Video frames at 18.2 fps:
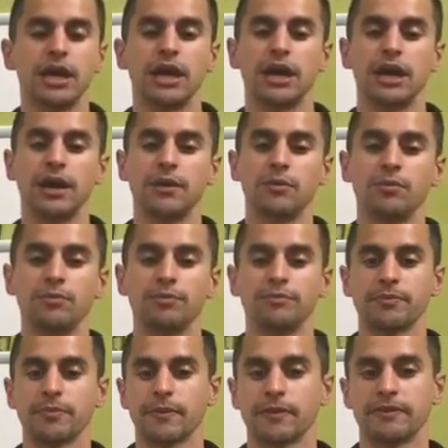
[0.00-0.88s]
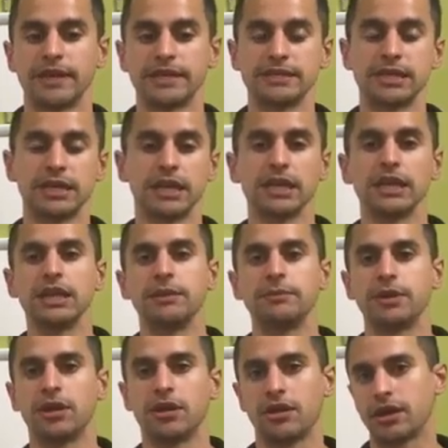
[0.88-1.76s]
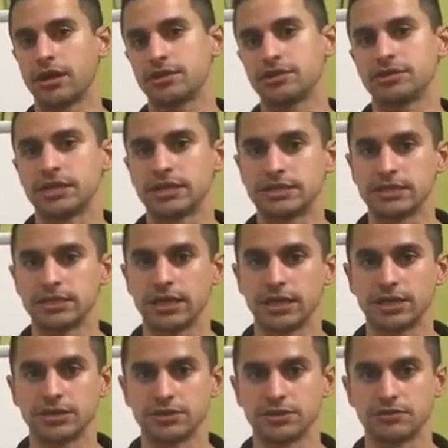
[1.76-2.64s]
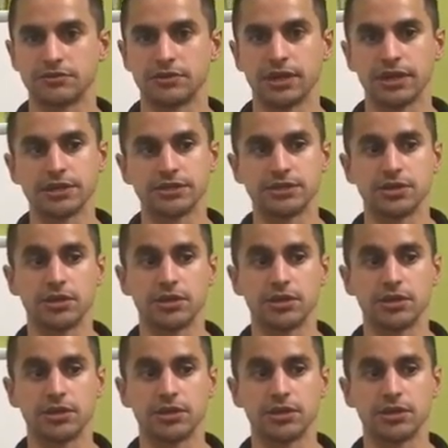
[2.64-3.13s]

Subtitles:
That's going to limit our exercise selection, right?